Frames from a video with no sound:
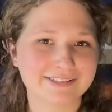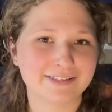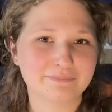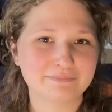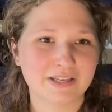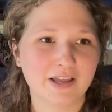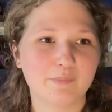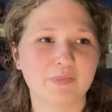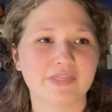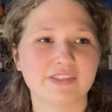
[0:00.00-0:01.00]
him,
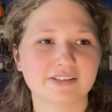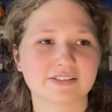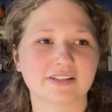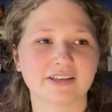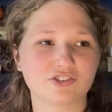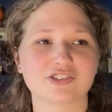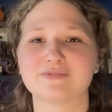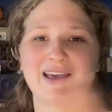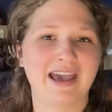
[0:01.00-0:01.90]
but this like just